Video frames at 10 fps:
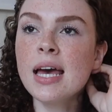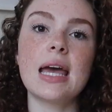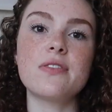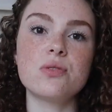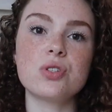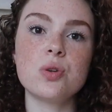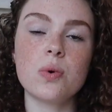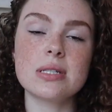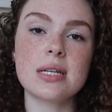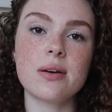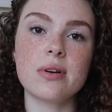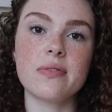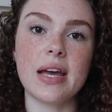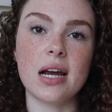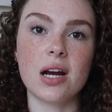If you do want to get rid
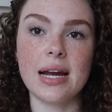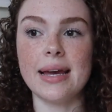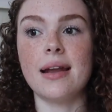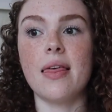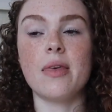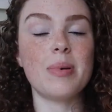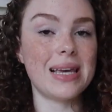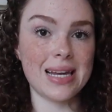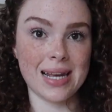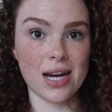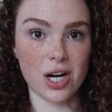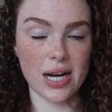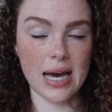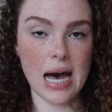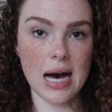of hair in the bikini
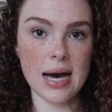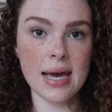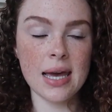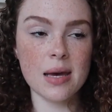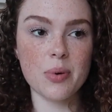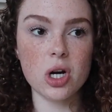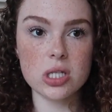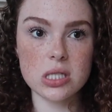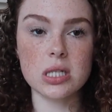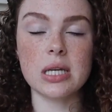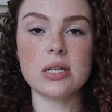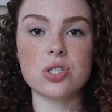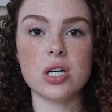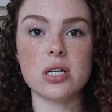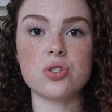area, I personally
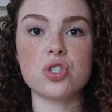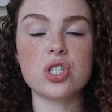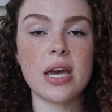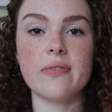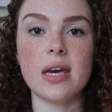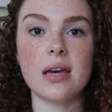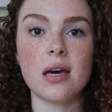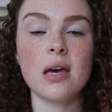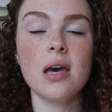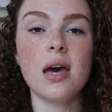started shaving.